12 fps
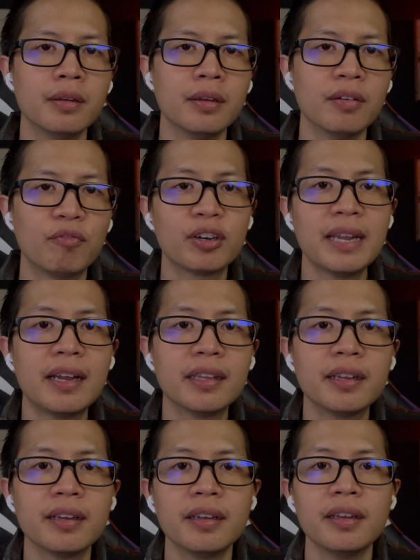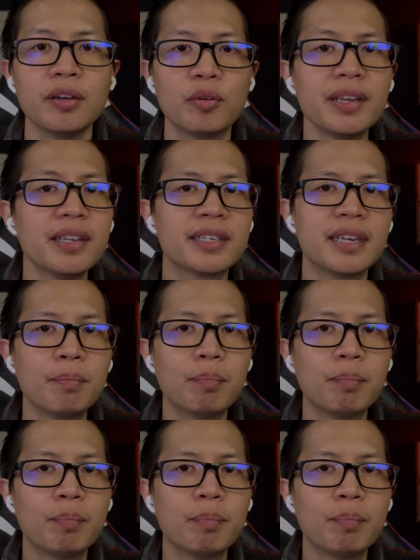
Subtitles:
For that, we're in the same